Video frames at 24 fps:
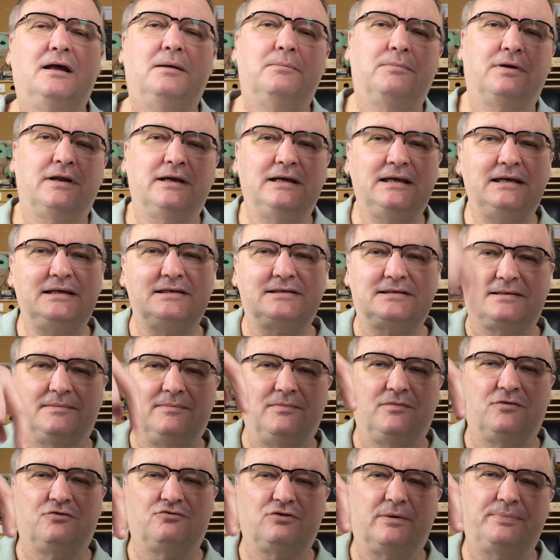Please
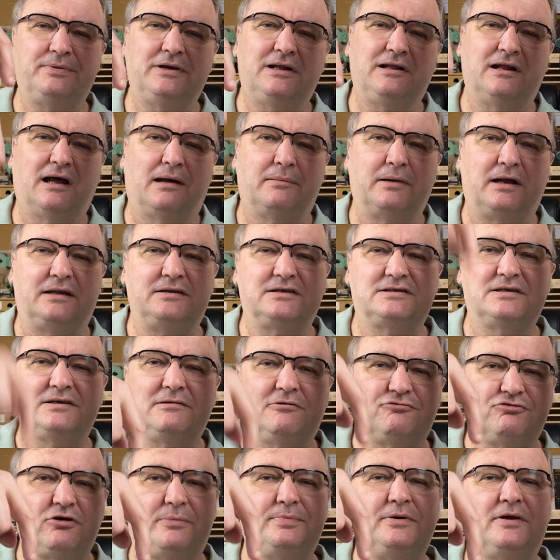drop your comments,
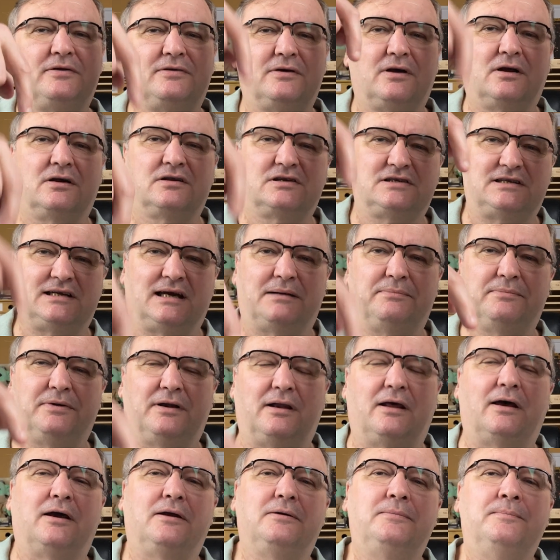drop your thoughts down
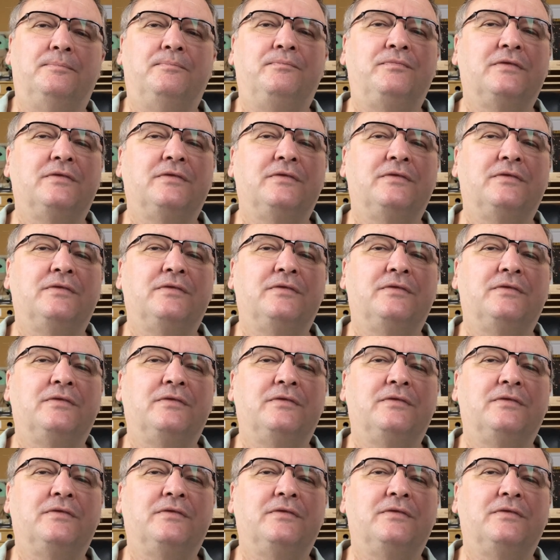below.